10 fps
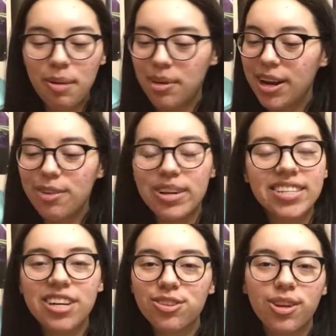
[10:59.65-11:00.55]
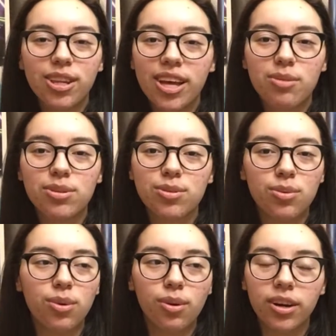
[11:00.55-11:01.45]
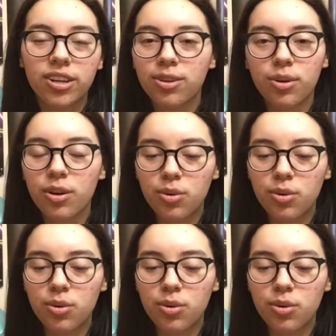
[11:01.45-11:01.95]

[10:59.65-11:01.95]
But anyways, I just thought that was cool, a